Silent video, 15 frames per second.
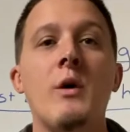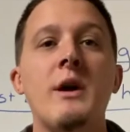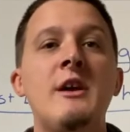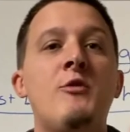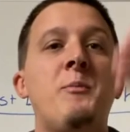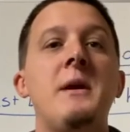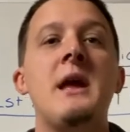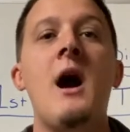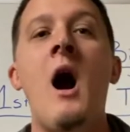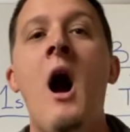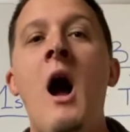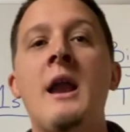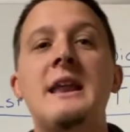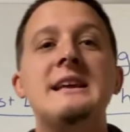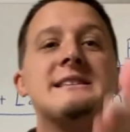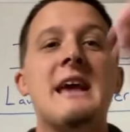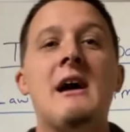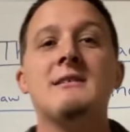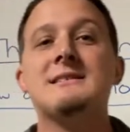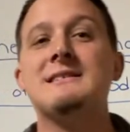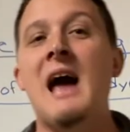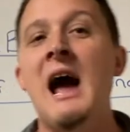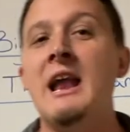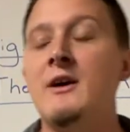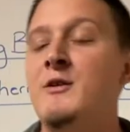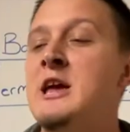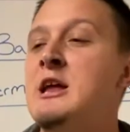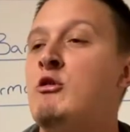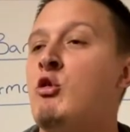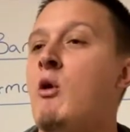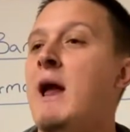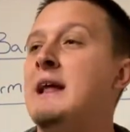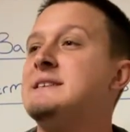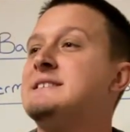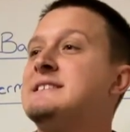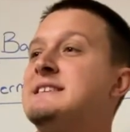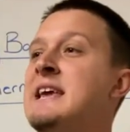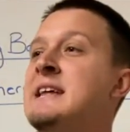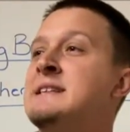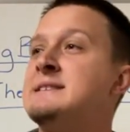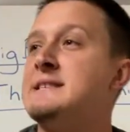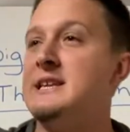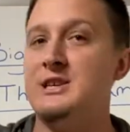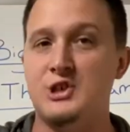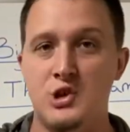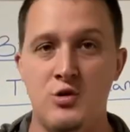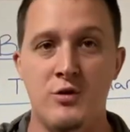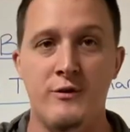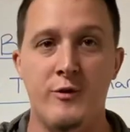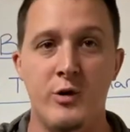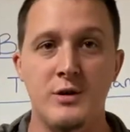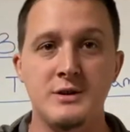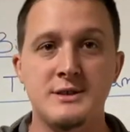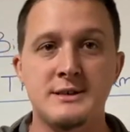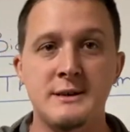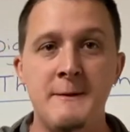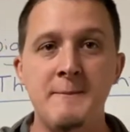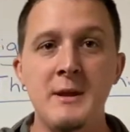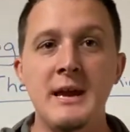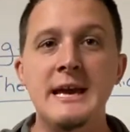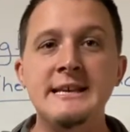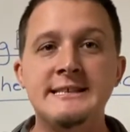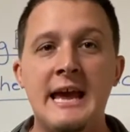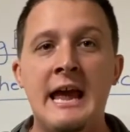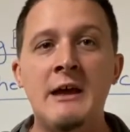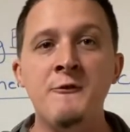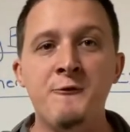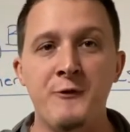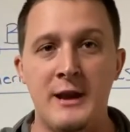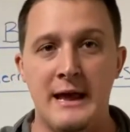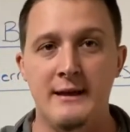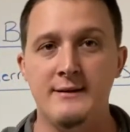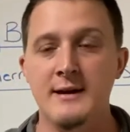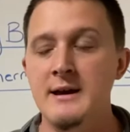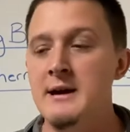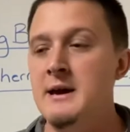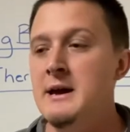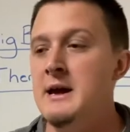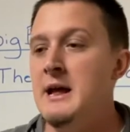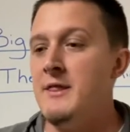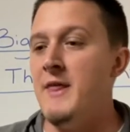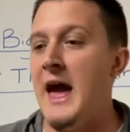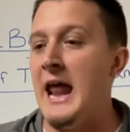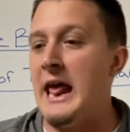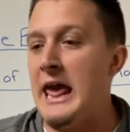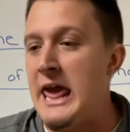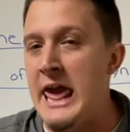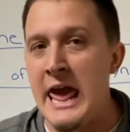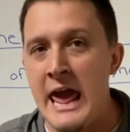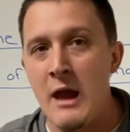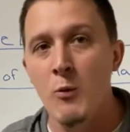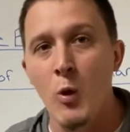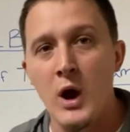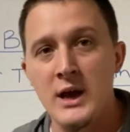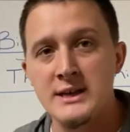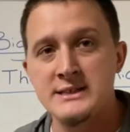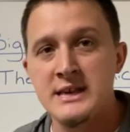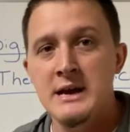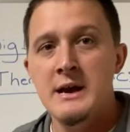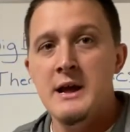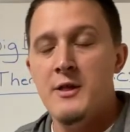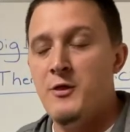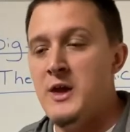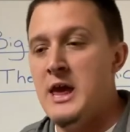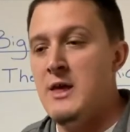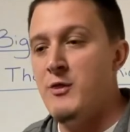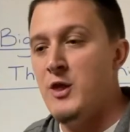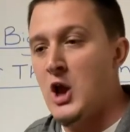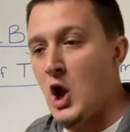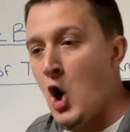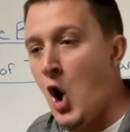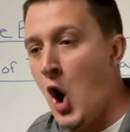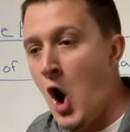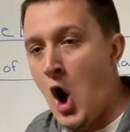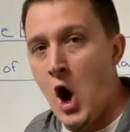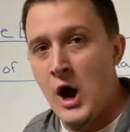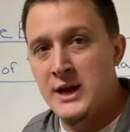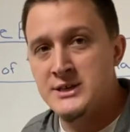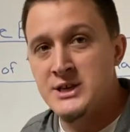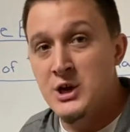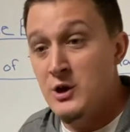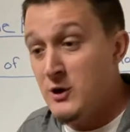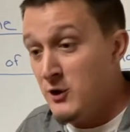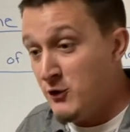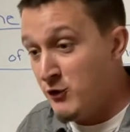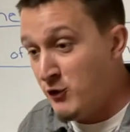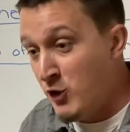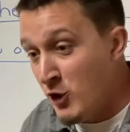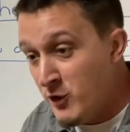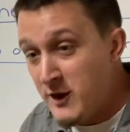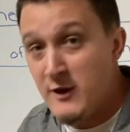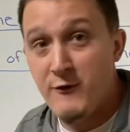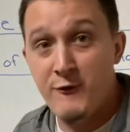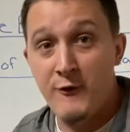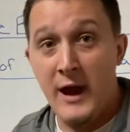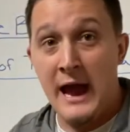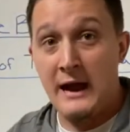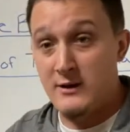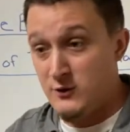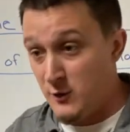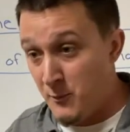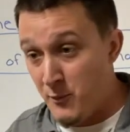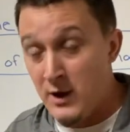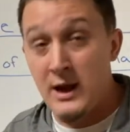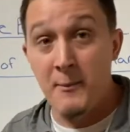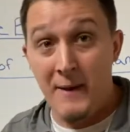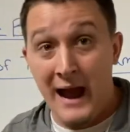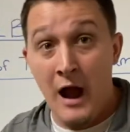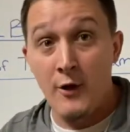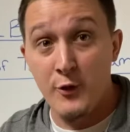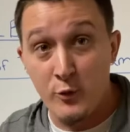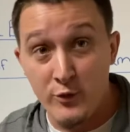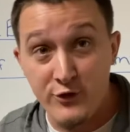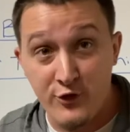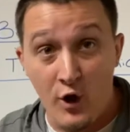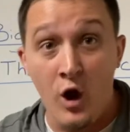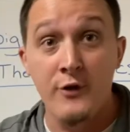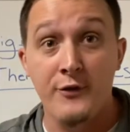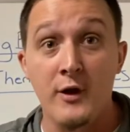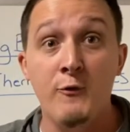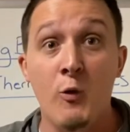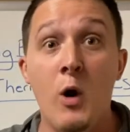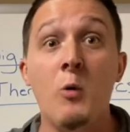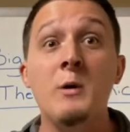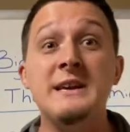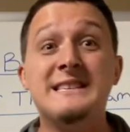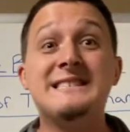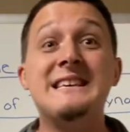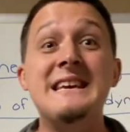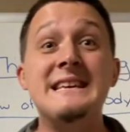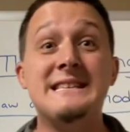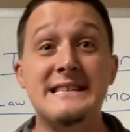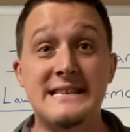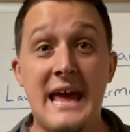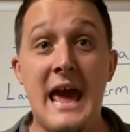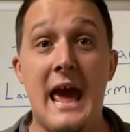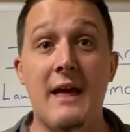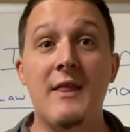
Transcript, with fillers: He's beyond, he's outside of, he transcends this universe. He's infinite. That he was the, the cause to the effect to bring about the result of what we see today.